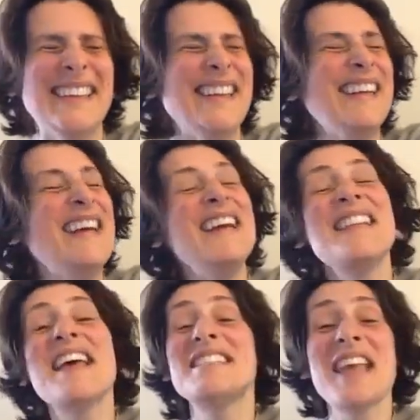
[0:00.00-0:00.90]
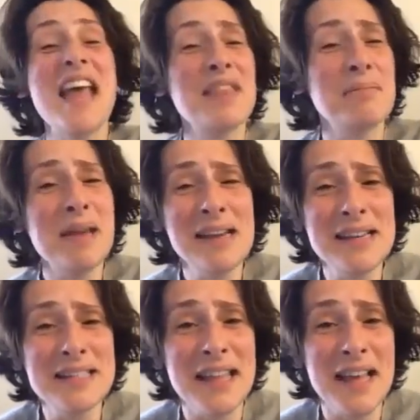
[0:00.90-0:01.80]
say the
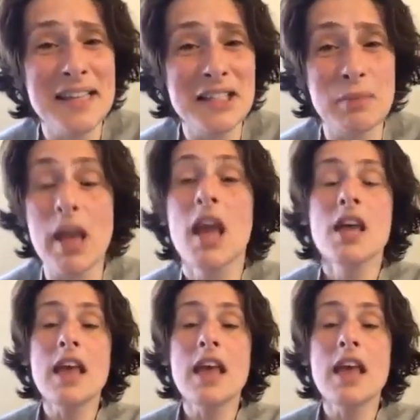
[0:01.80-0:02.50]
meanest things to me.